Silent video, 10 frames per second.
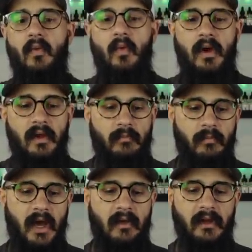what
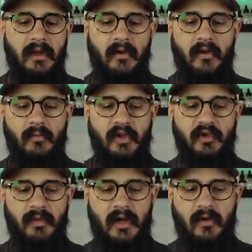I really don't know much
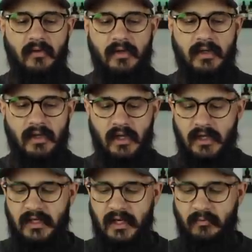about
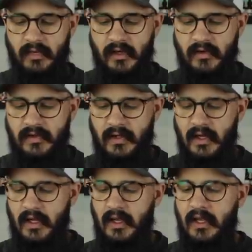untamed beards.
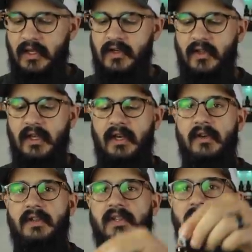So then here's